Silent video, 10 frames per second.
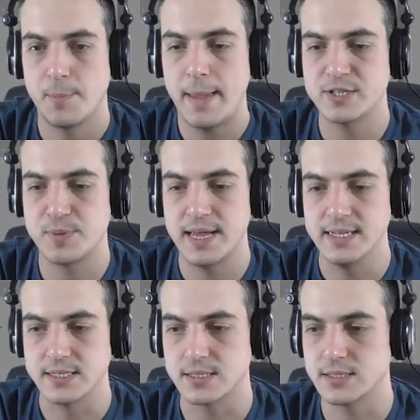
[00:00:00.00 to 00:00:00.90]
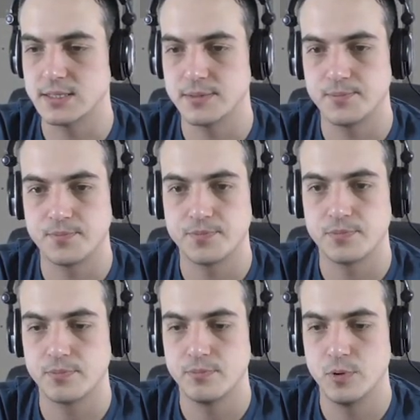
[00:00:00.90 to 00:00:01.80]
Papers, please.
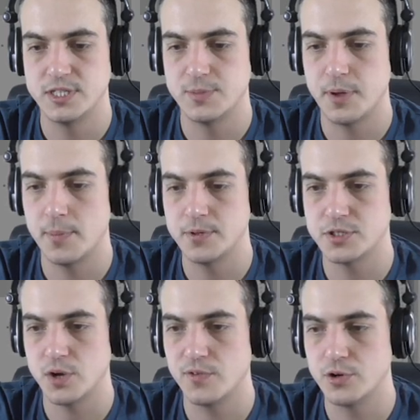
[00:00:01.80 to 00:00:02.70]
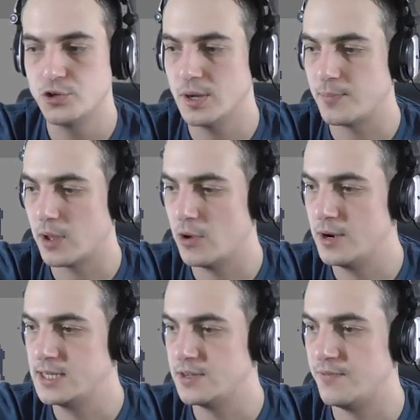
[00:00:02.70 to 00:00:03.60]
What is the purpose of your trip?
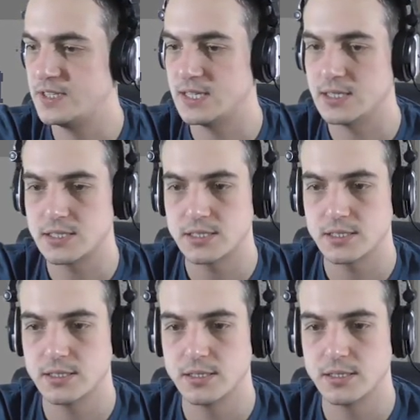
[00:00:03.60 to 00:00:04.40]
Only to visit.